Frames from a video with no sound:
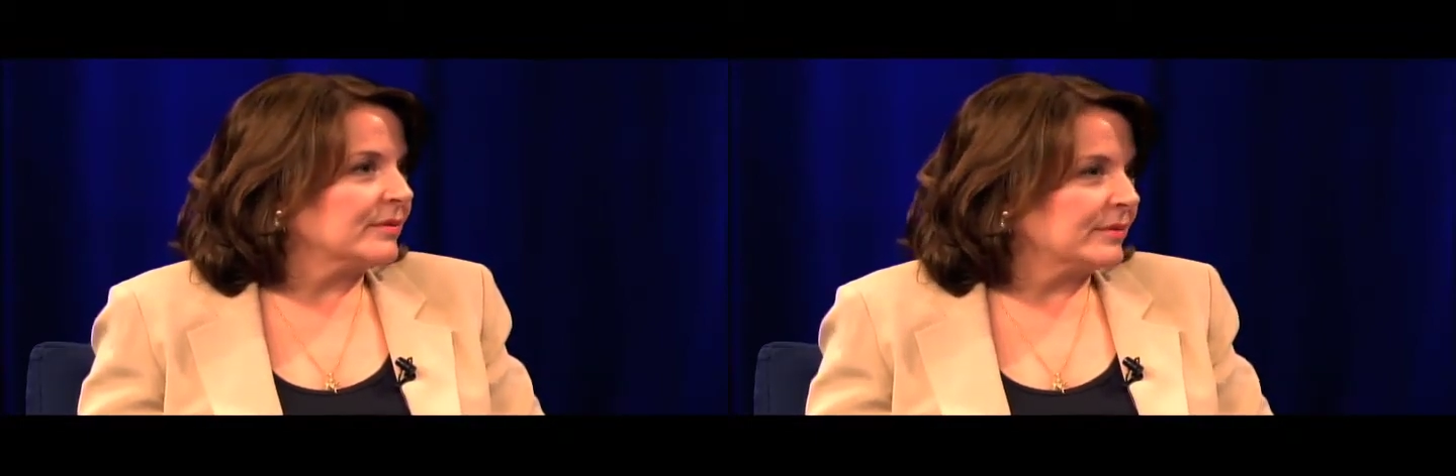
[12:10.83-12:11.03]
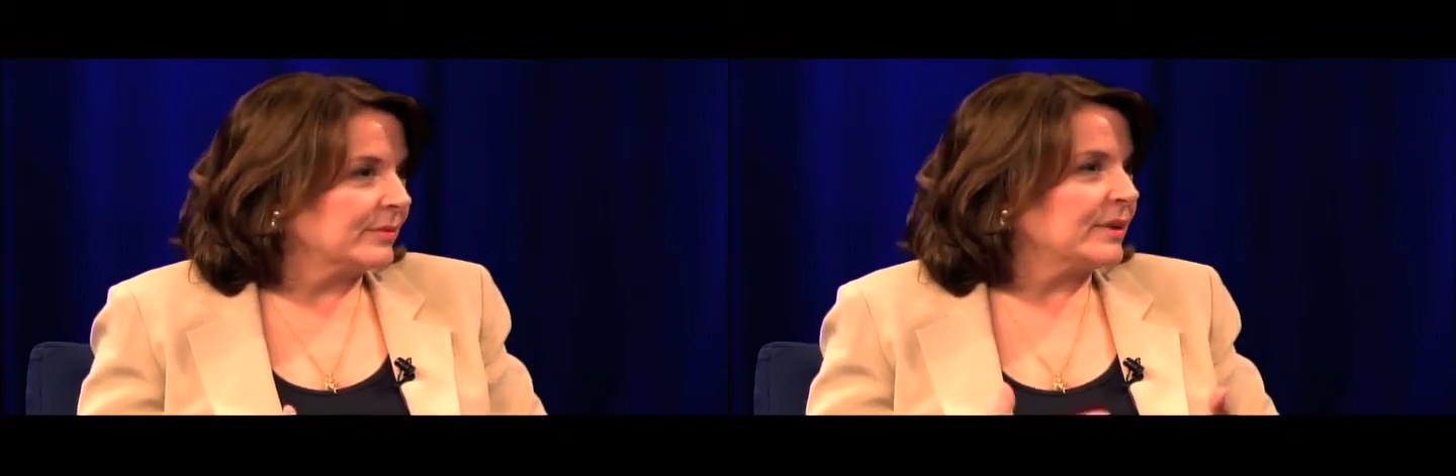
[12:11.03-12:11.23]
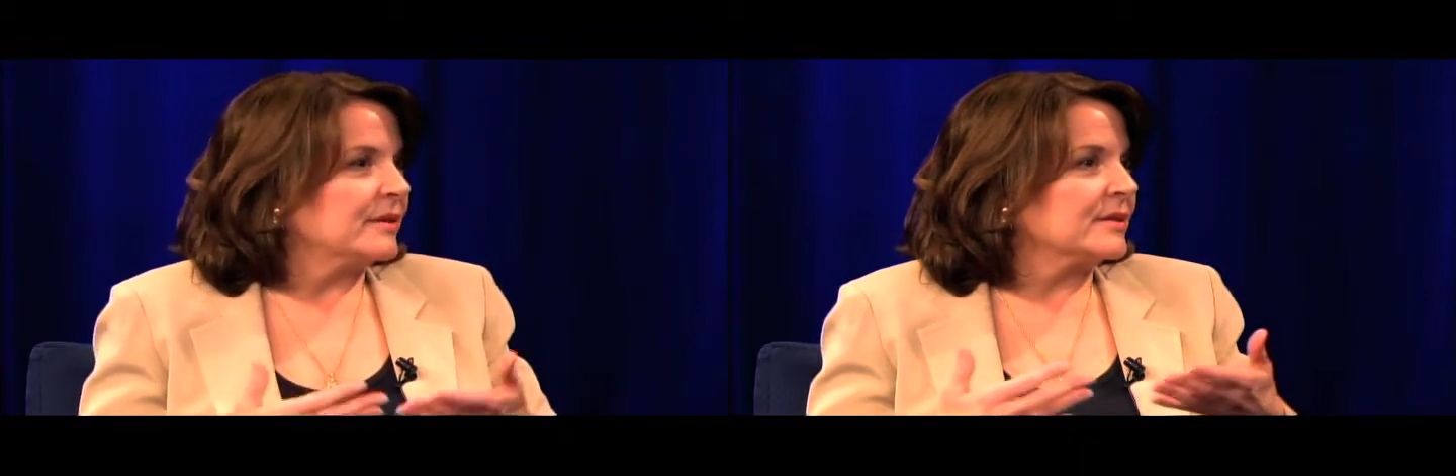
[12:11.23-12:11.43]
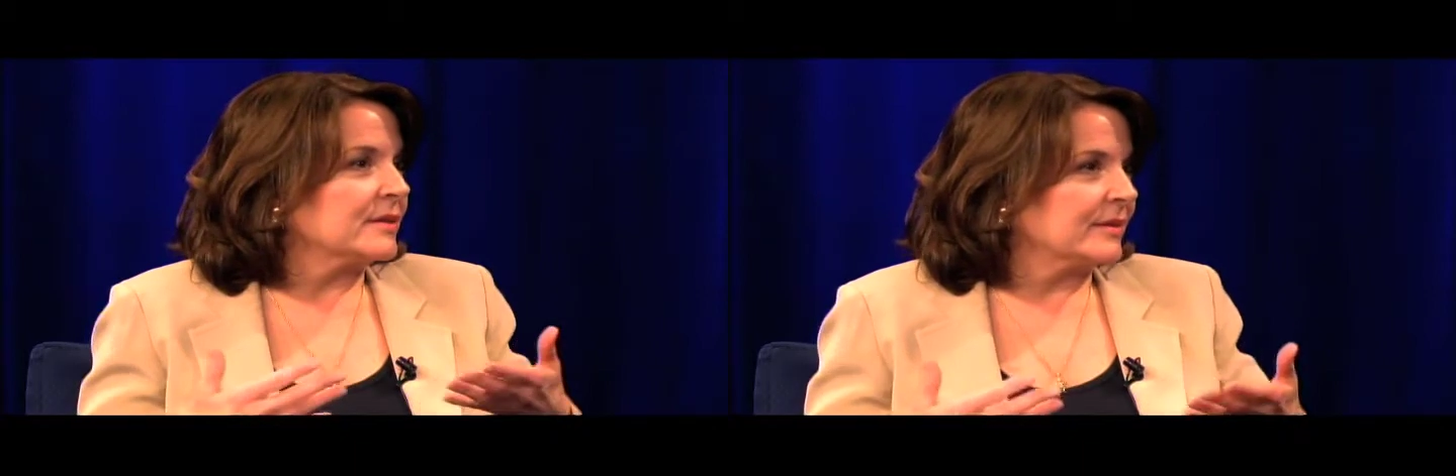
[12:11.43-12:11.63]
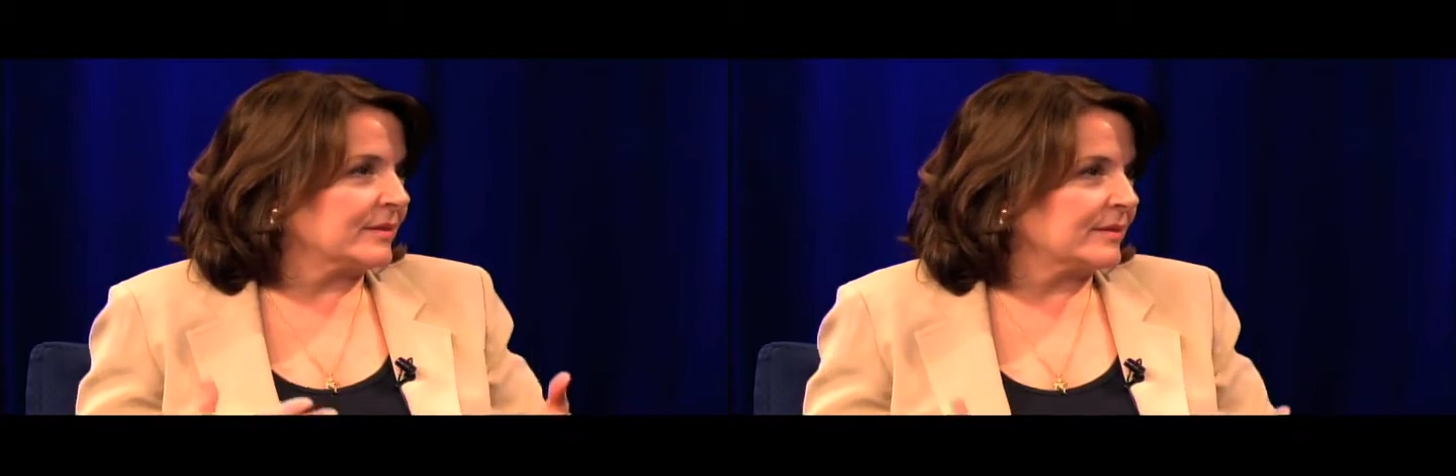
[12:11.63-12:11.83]
because
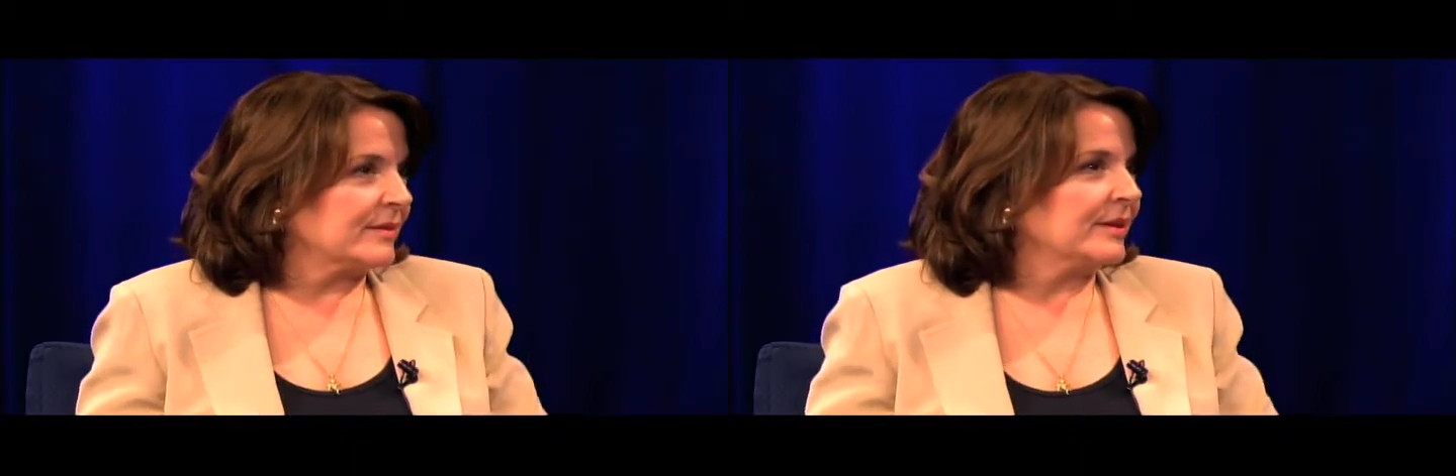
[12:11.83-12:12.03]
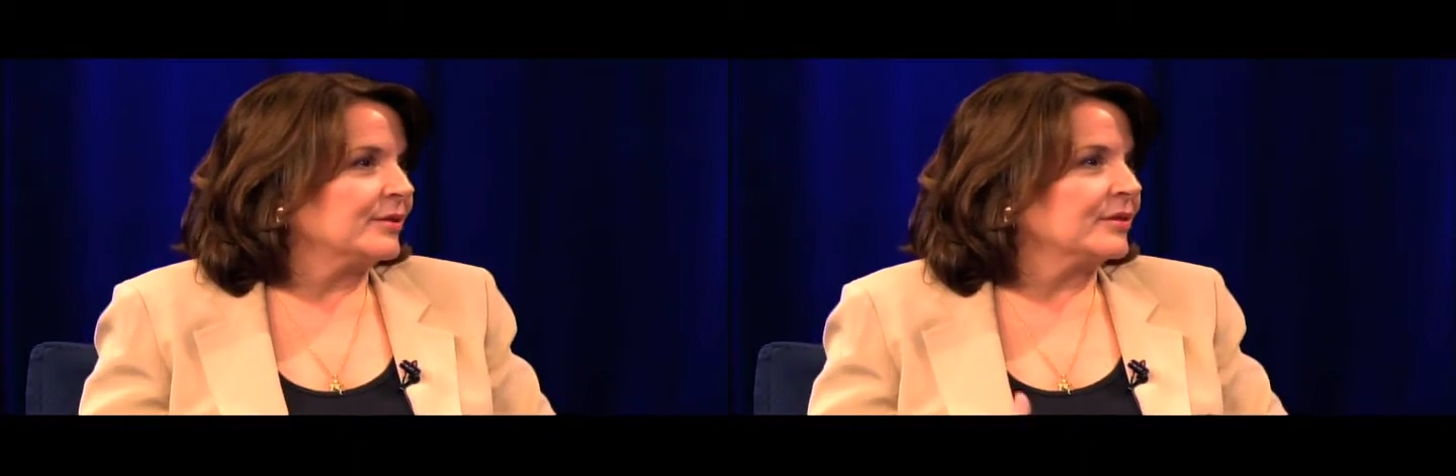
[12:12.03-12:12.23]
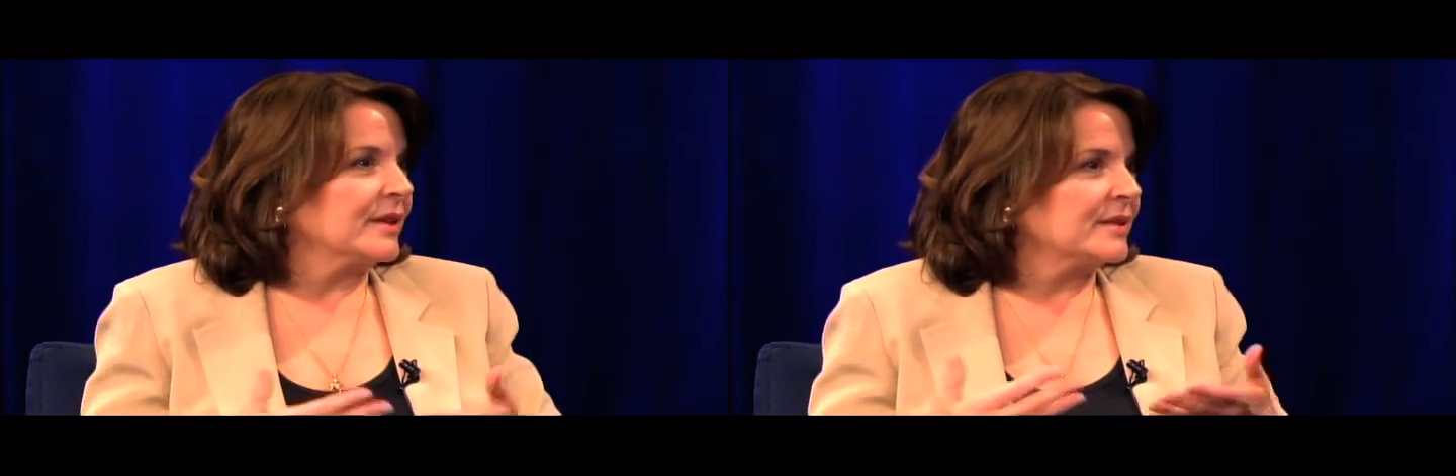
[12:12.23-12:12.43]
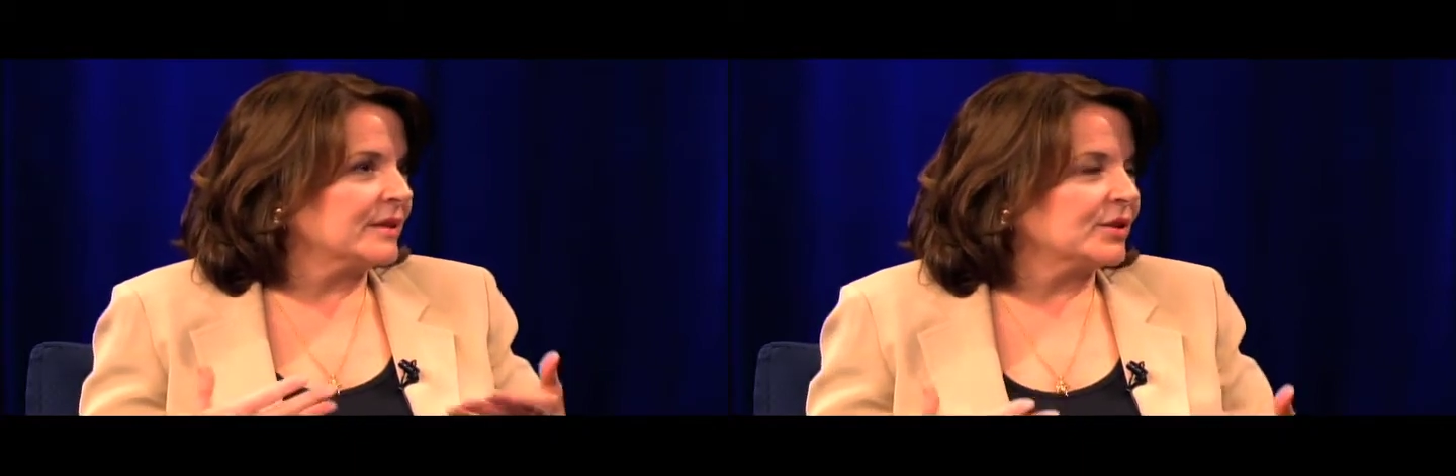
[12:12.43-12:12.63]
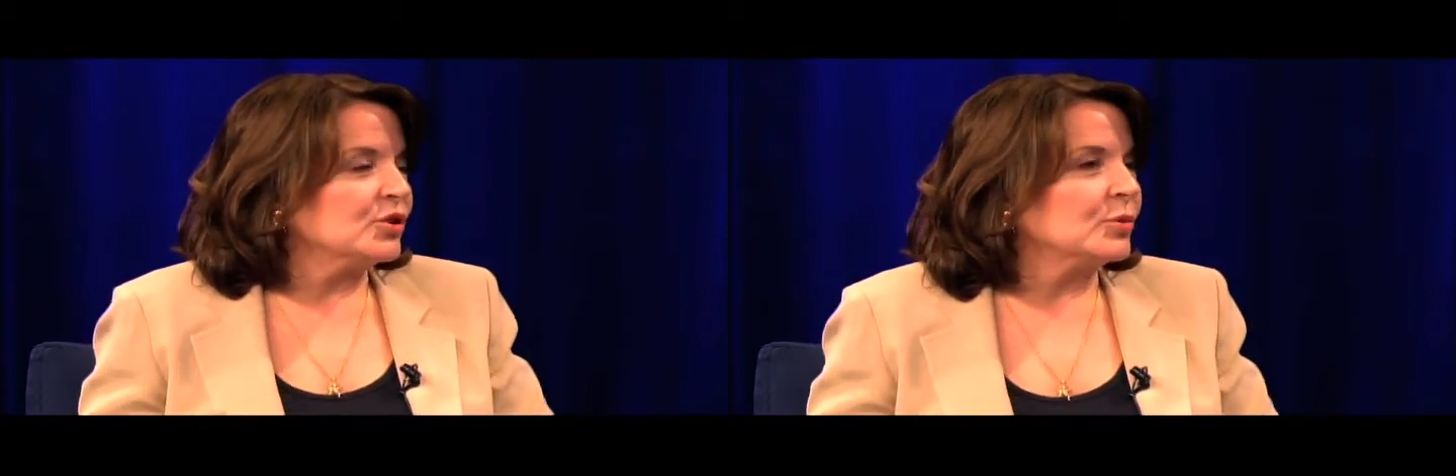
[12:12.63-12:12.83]
of the kids
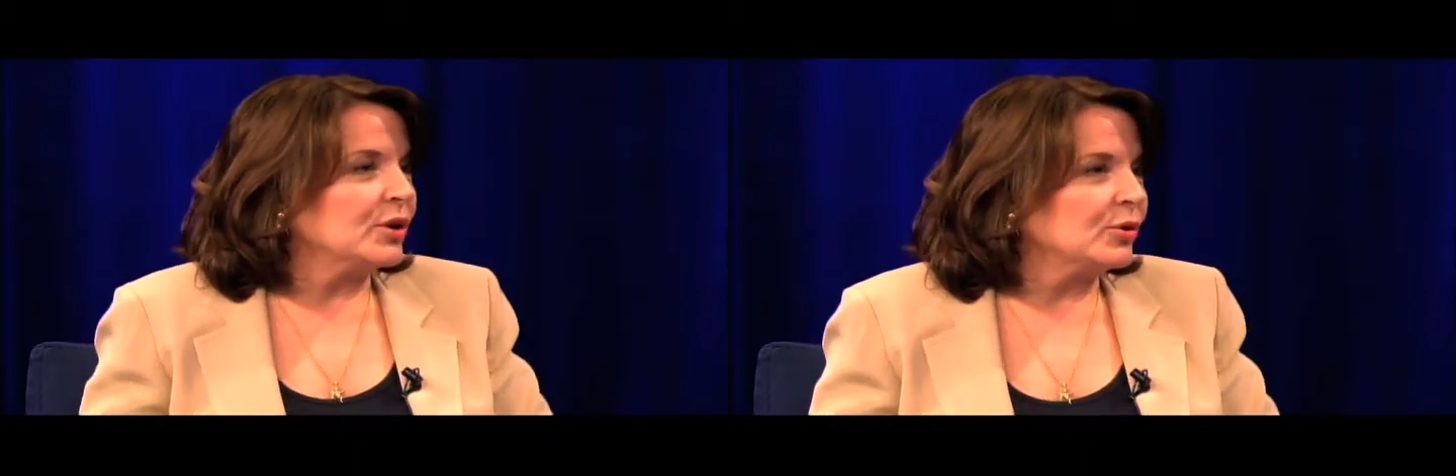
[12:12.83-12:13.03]
that are doing